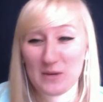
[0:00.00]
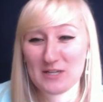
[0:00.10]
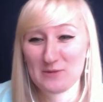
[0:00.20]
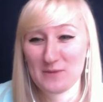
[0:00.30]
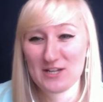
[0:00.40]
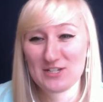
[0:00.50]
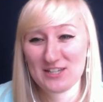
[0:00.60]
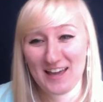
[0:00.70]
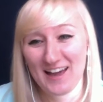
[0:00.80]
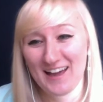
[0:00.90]
too much.
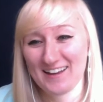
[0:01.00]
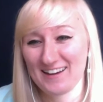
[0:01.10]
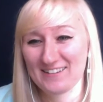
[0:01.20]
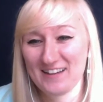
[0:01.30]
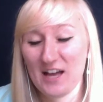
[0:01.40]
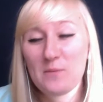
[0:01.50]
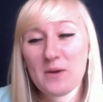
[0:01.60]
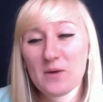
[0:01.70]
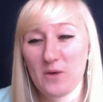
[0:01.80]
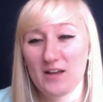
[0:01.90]
Yeah, I know.
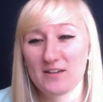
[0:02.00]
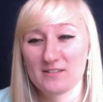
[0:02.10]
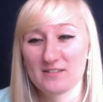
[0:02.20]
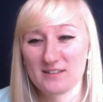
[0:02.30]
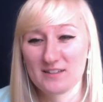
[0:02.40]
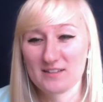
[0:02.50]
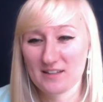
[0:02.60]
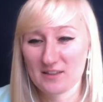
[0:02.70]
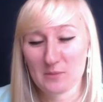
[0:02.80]
Pick one. Either butter